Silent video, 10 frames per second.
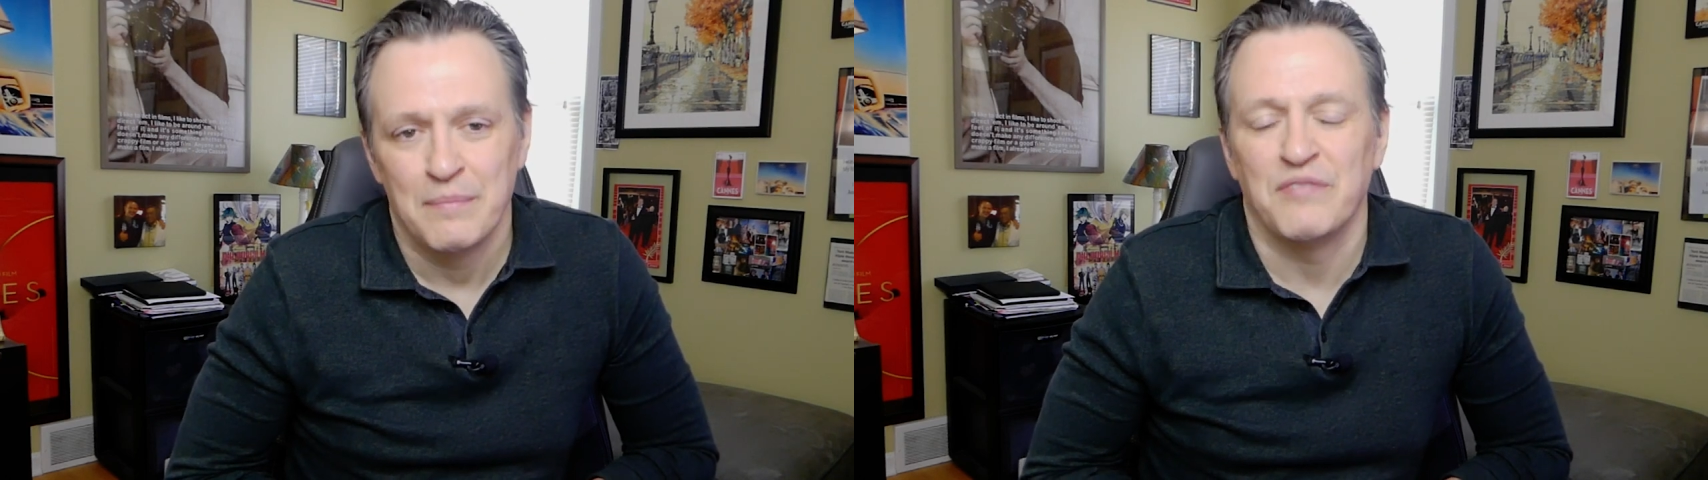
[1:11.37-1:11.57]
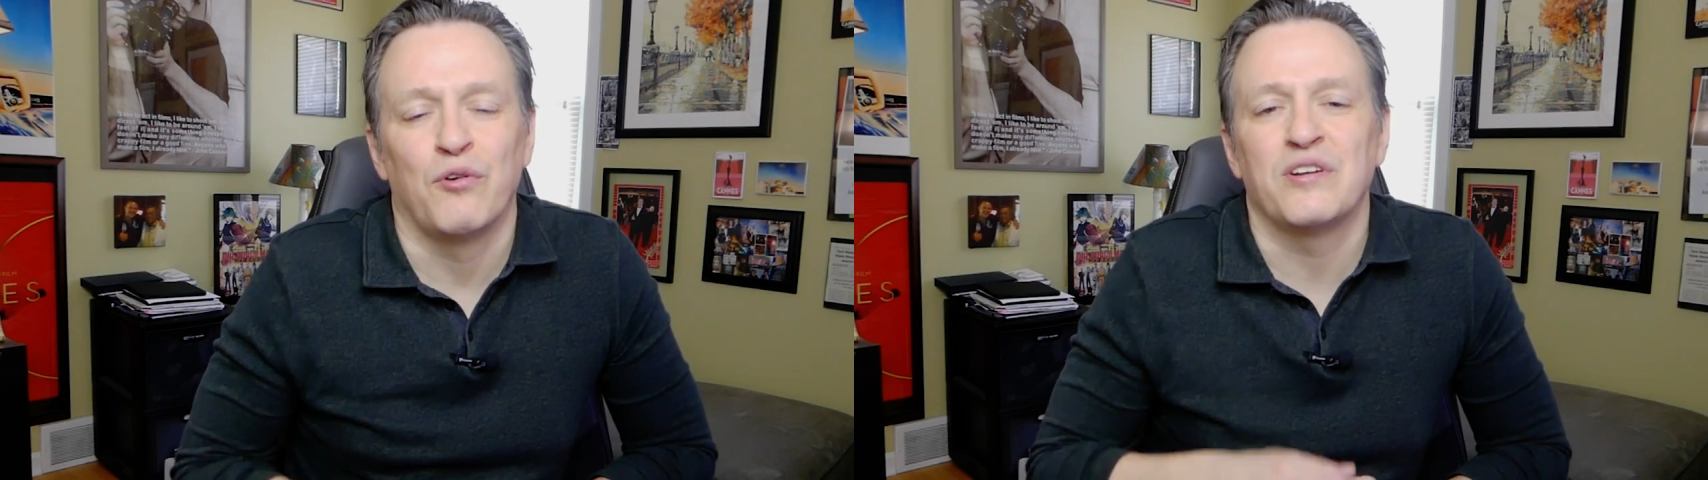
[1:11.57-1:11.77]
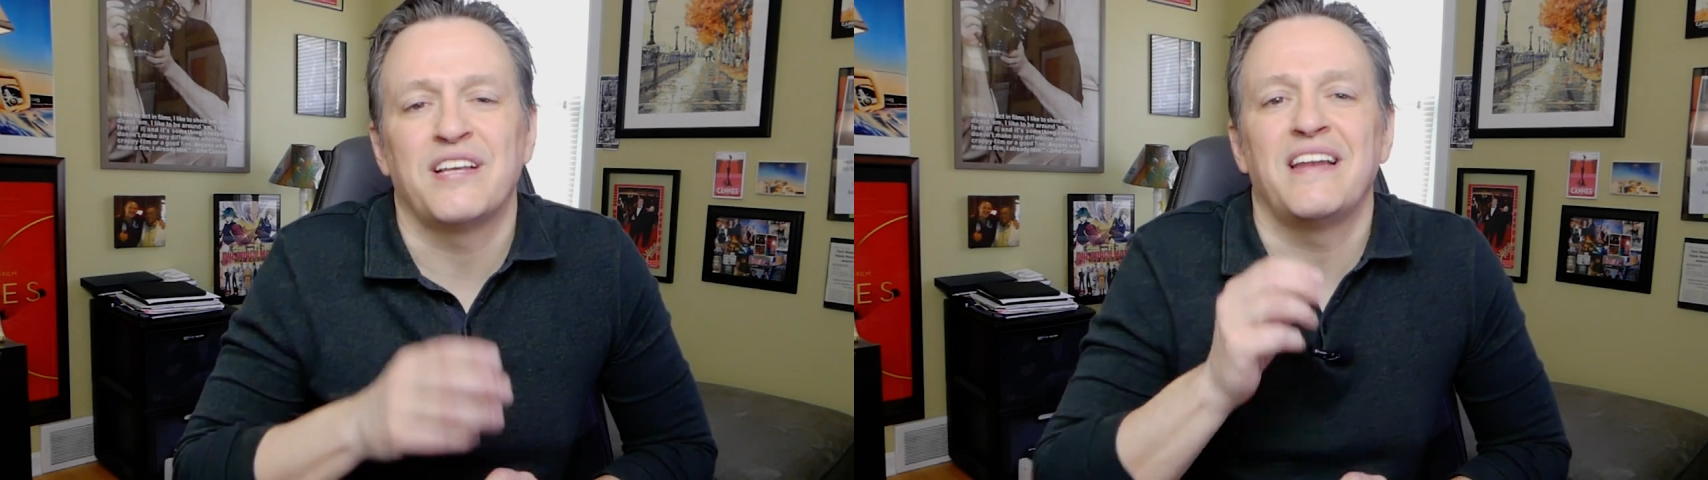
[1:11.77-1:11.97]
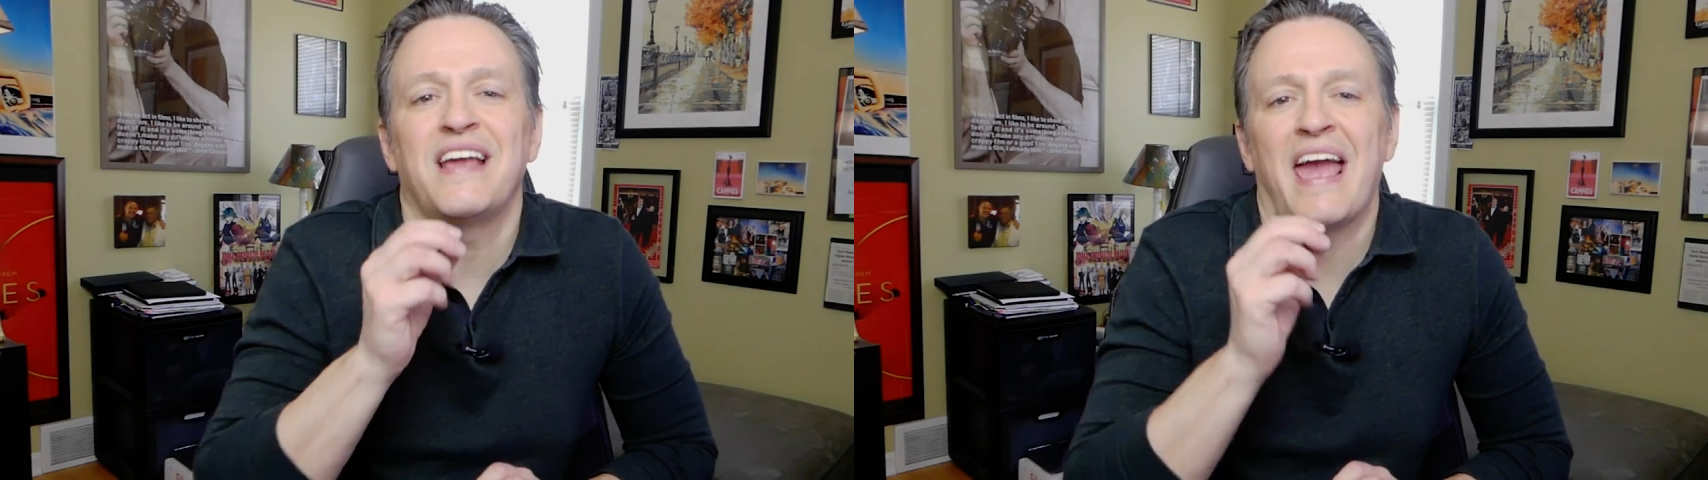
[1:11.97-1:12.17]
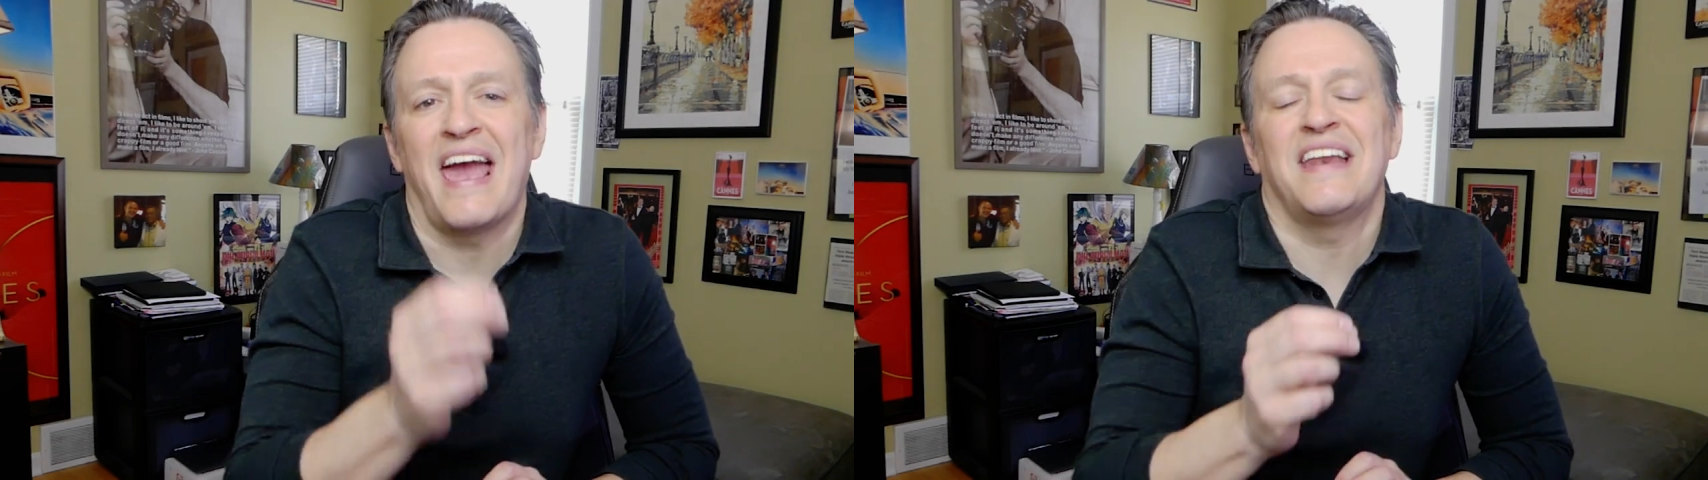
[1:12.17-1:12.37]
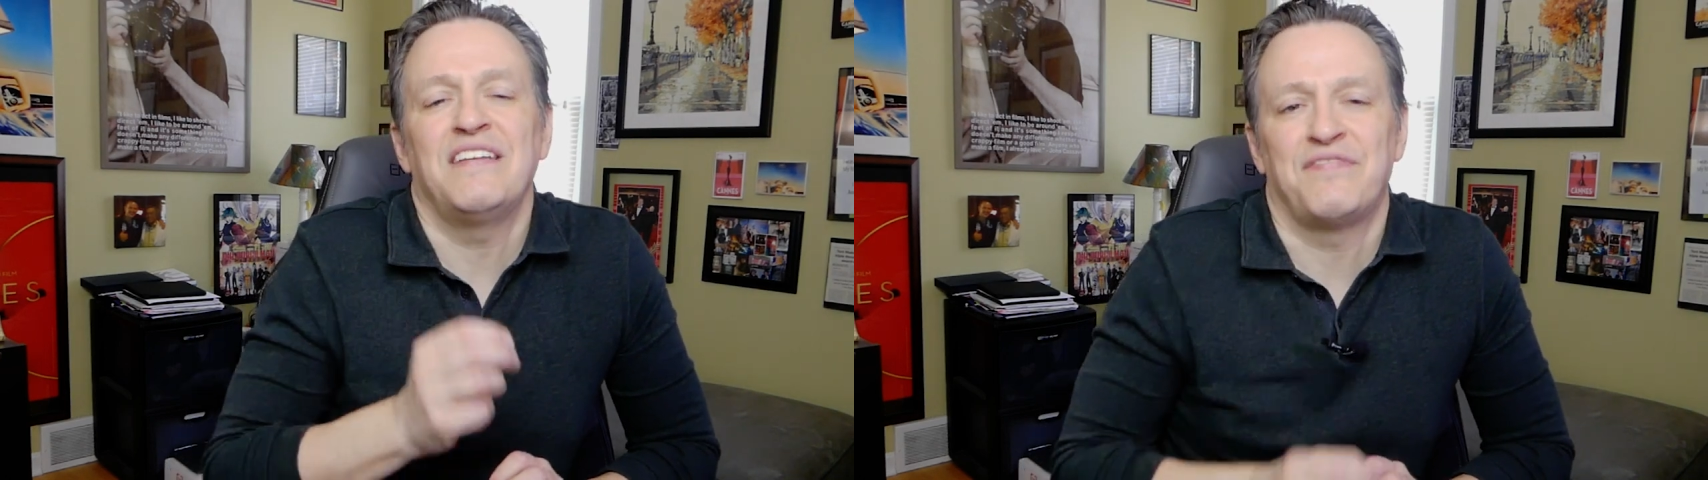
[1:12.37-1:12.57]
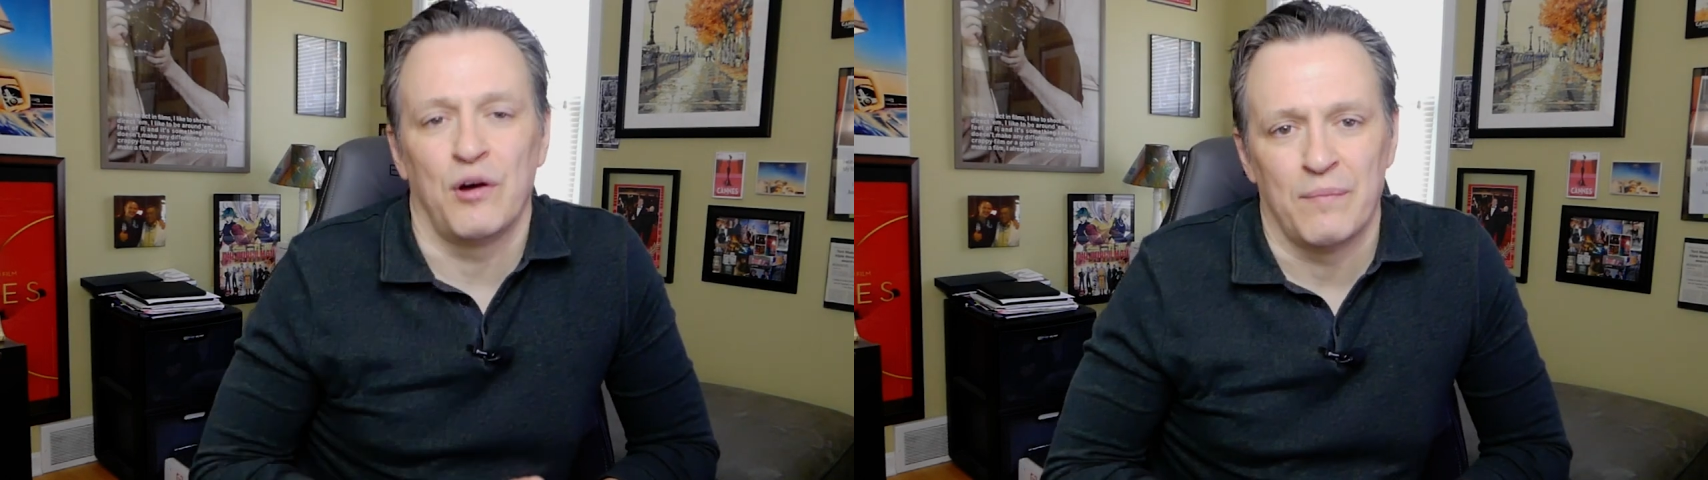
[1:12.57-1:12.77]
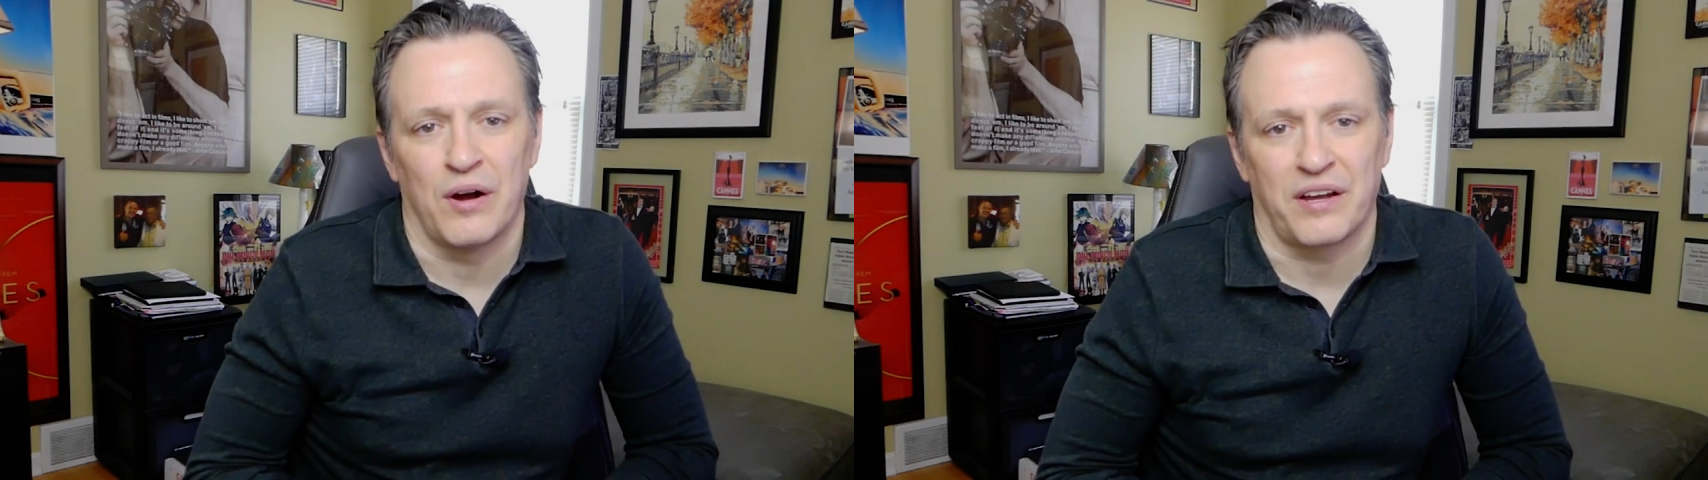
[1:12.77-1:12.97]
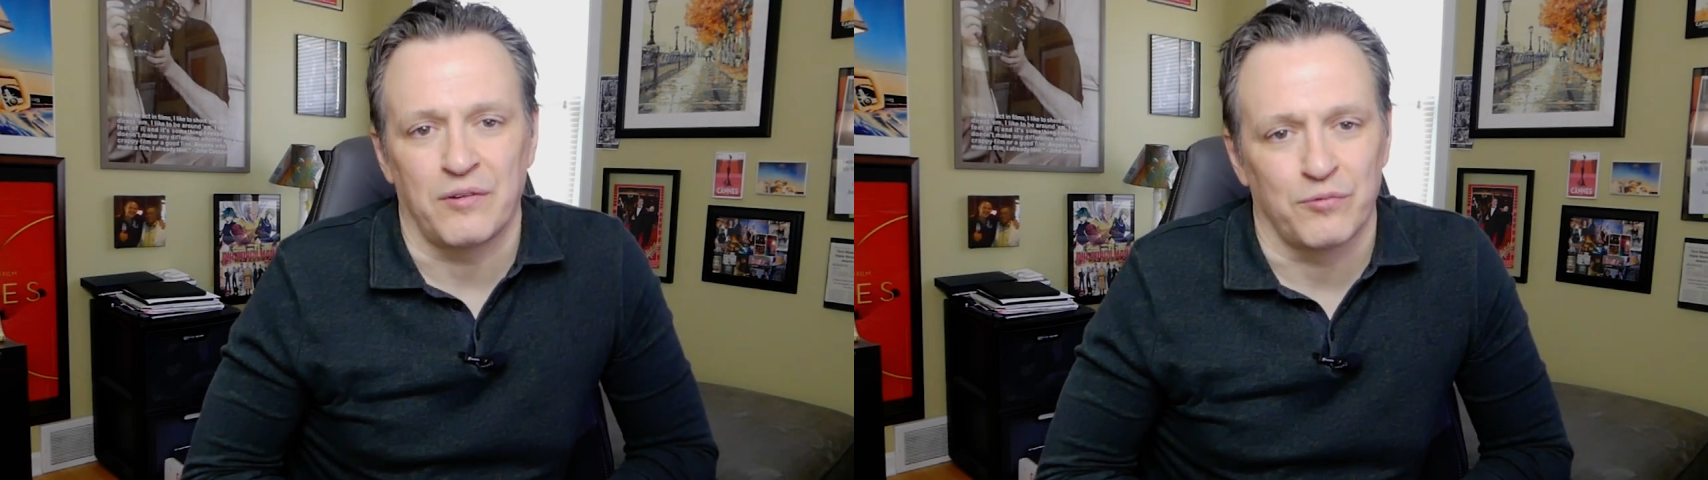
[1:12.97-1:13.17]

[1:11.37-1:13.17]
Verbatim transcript: Before attending any film market,